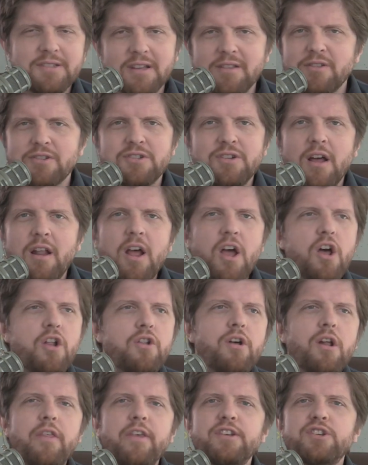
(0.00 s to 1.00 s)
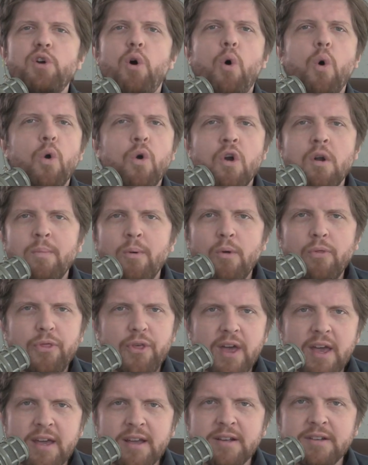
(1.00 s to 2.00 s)
And there's not none of these horrible
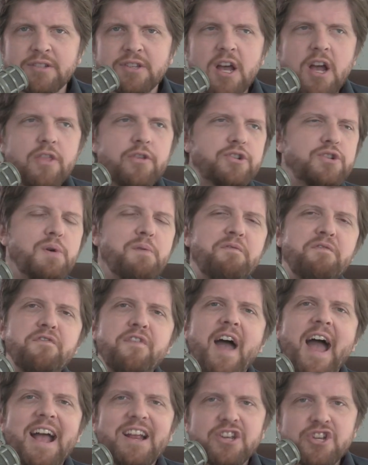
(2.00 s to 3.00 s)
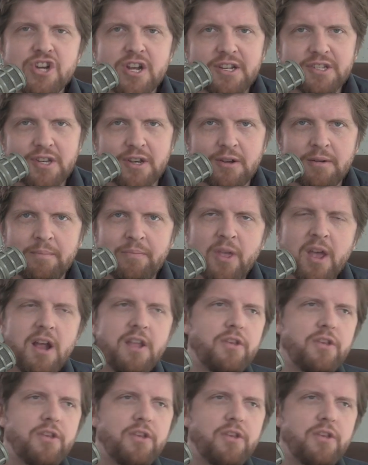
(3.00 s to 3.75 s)
things. There's no fascism.